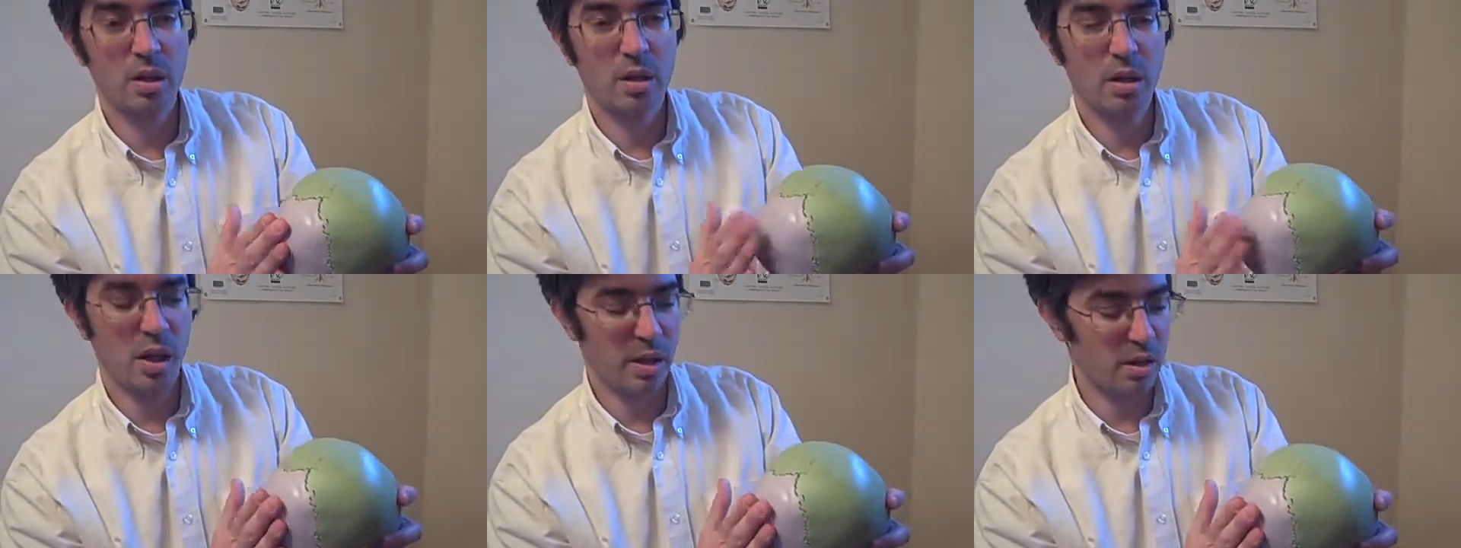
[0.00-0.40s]

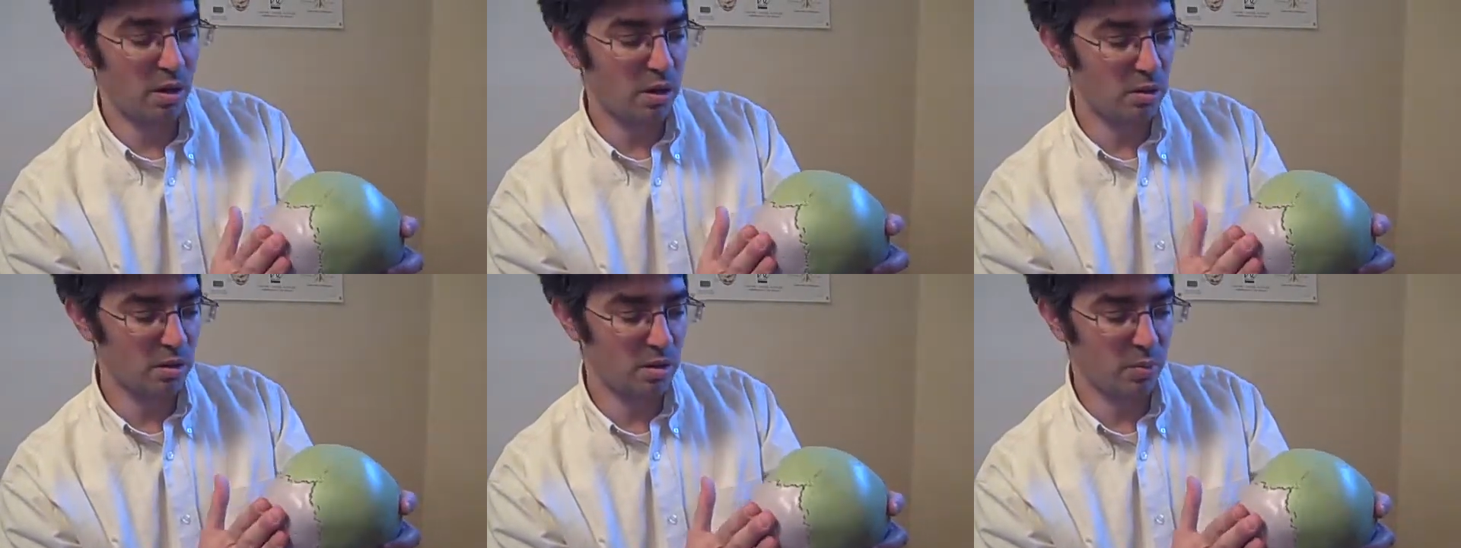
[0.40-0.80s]
and the
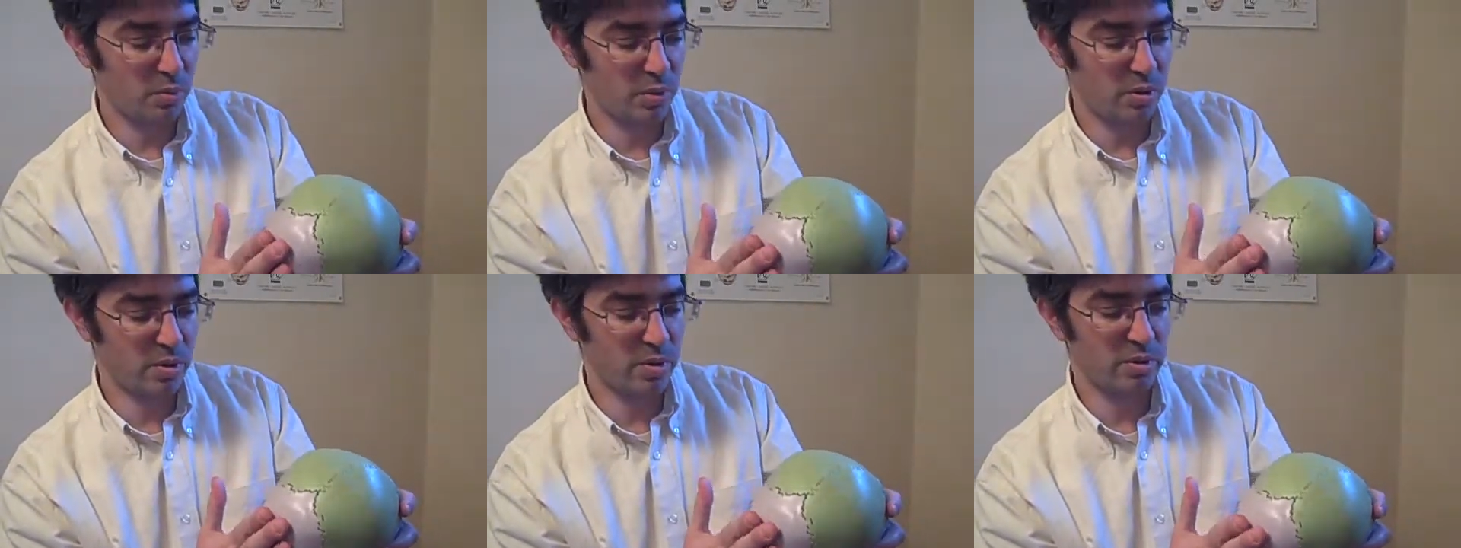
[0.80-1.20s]

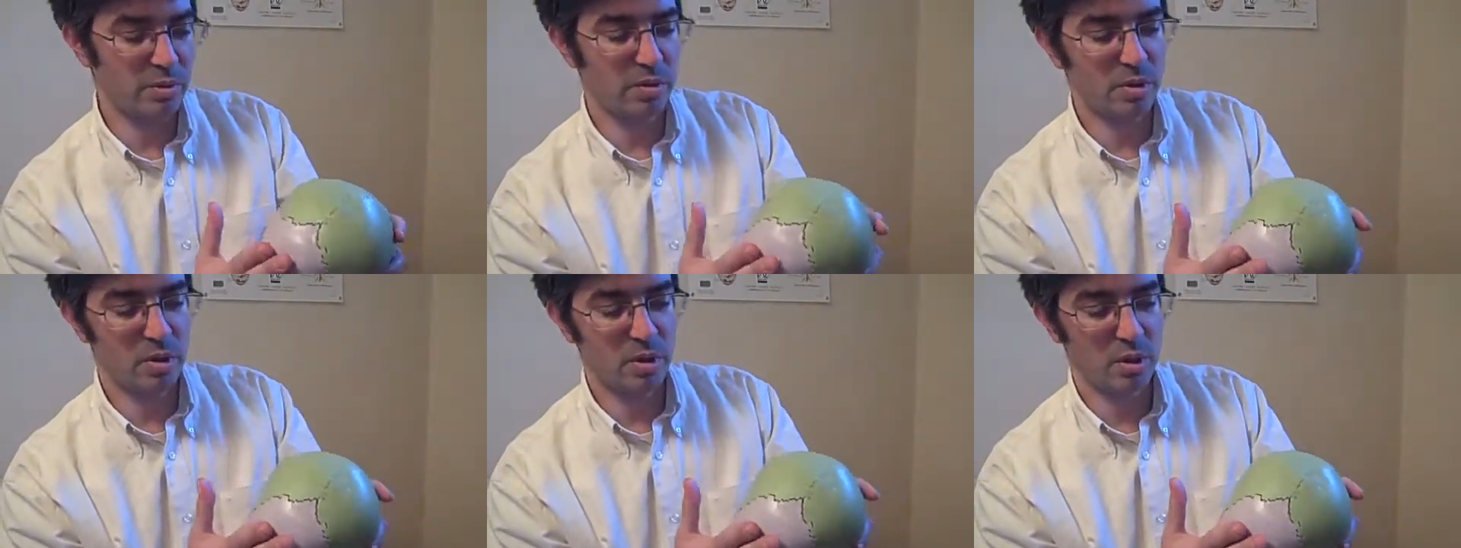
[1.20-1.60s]
occiput
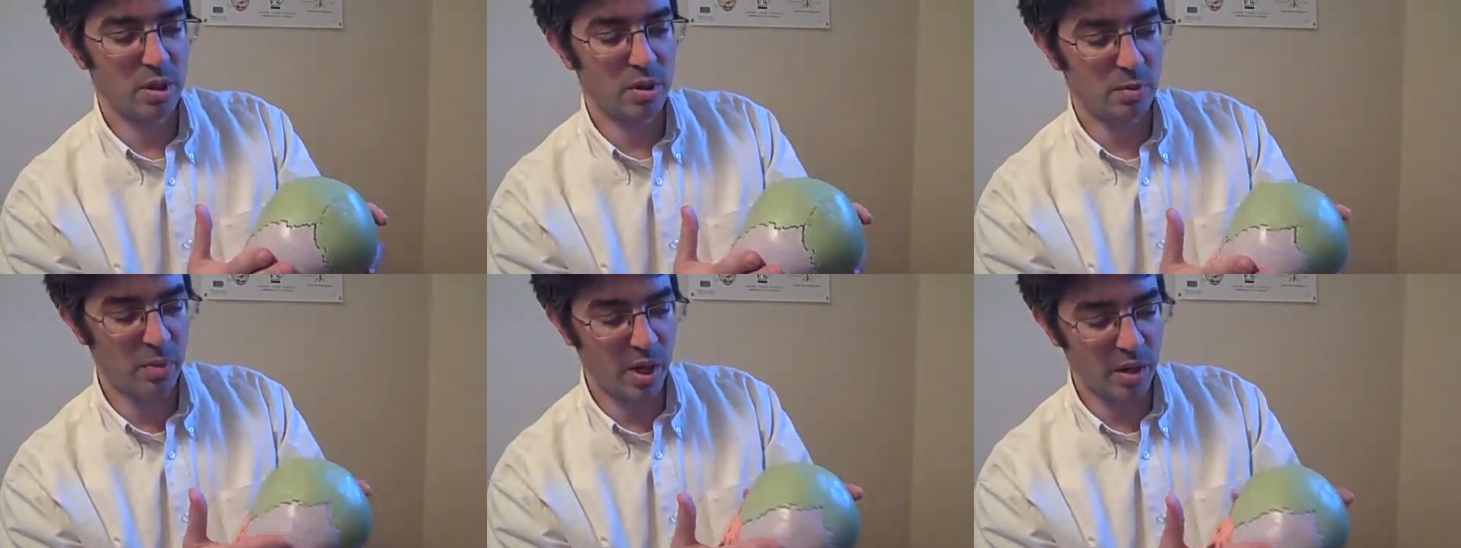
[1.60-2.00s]
at
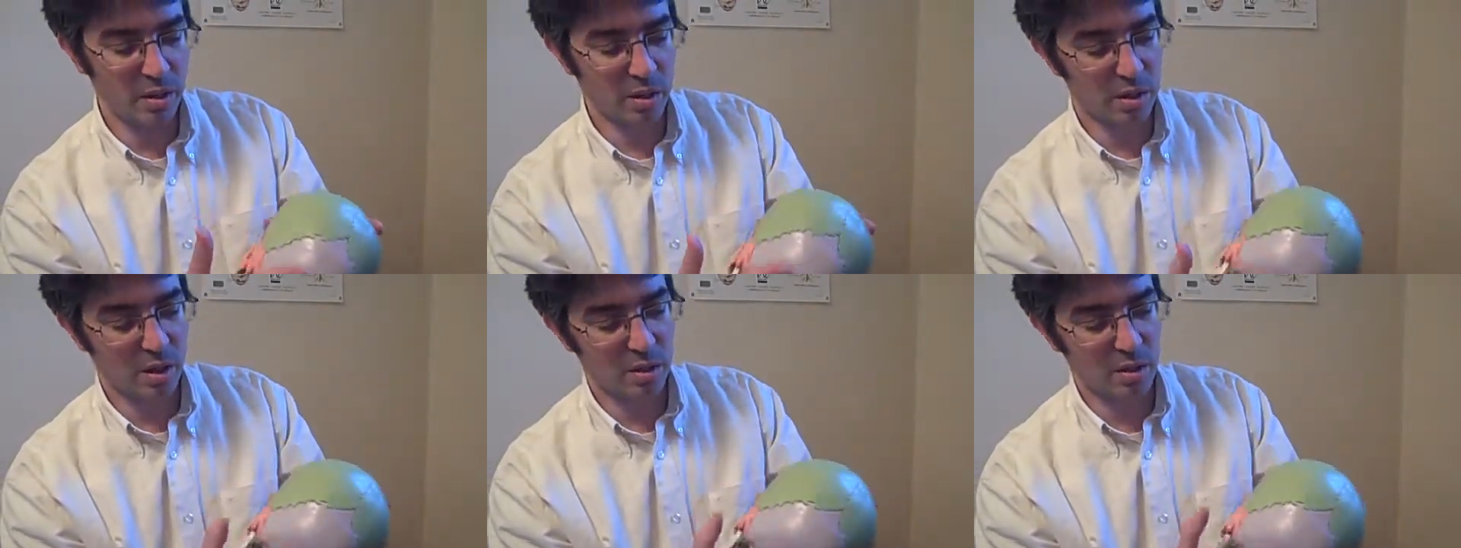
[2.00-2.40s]
the
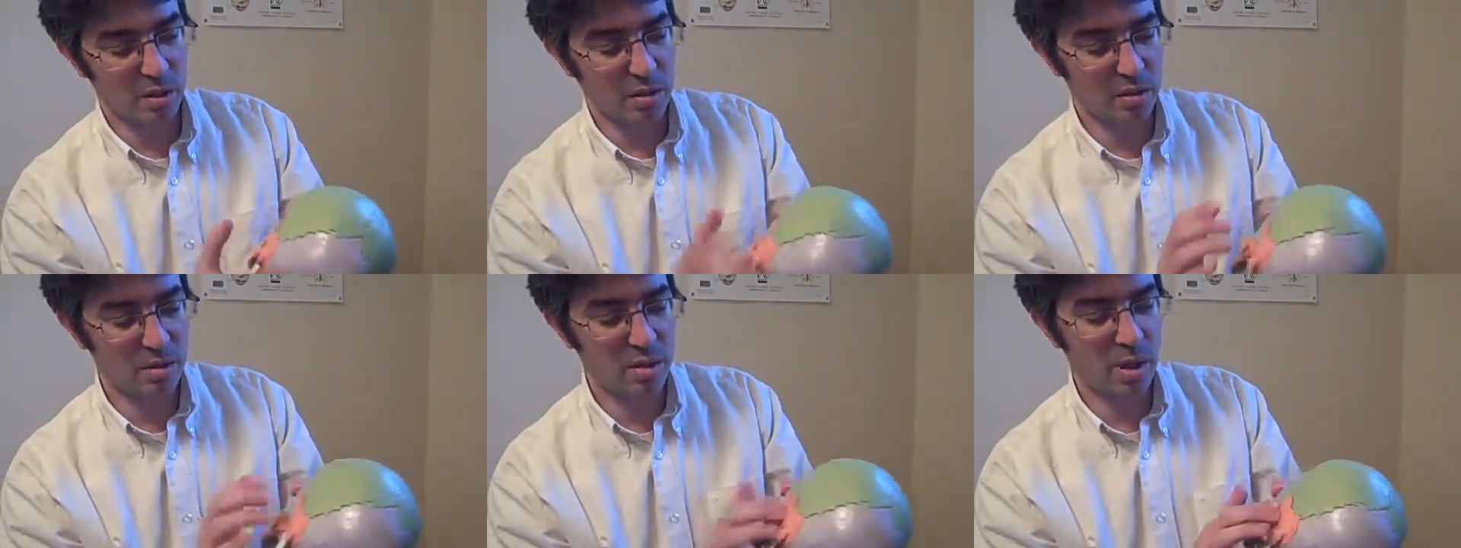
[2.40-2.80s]
back, and then
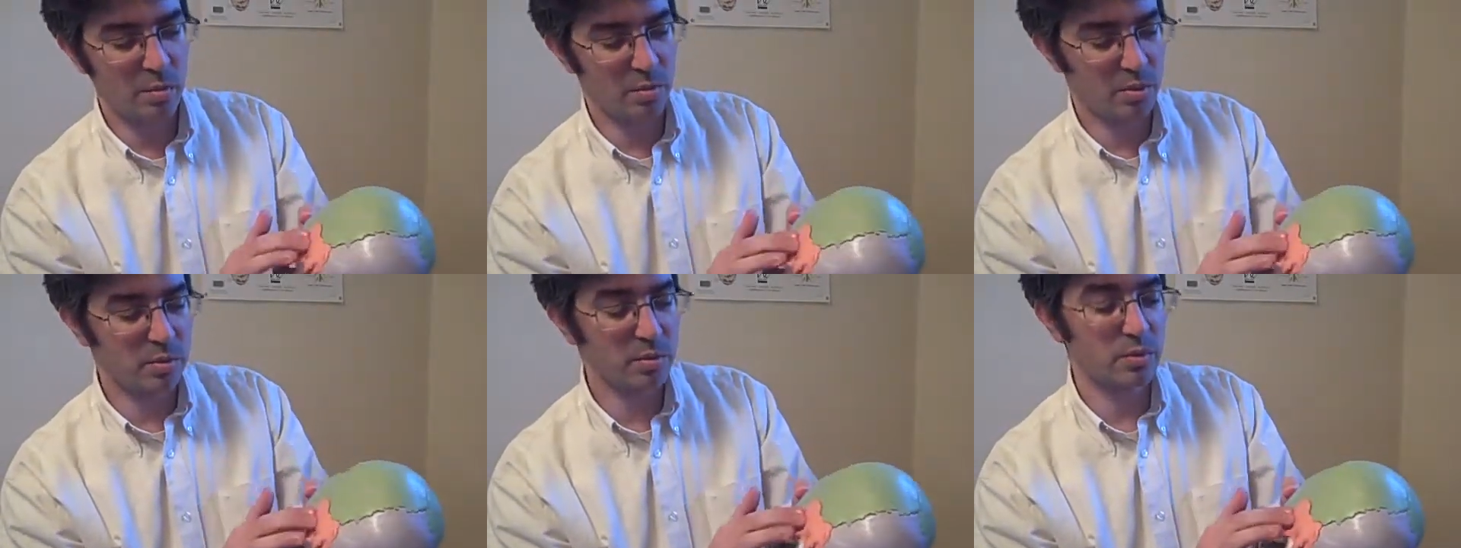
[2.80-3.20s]
the
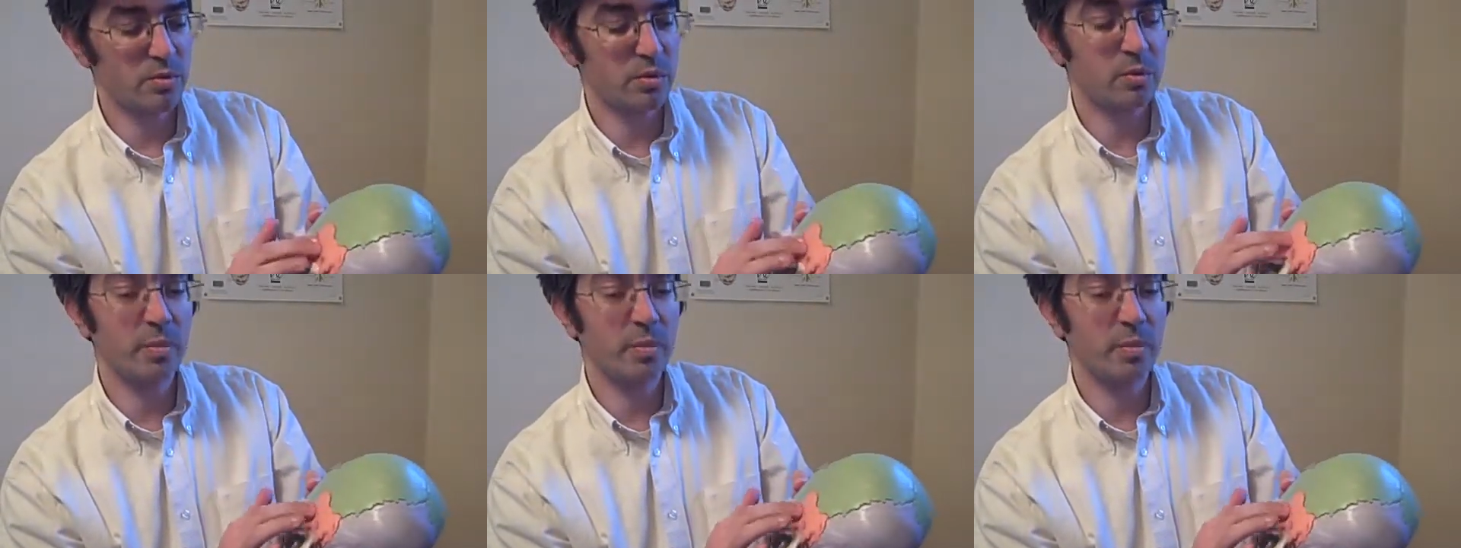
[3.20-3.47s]
temporals, which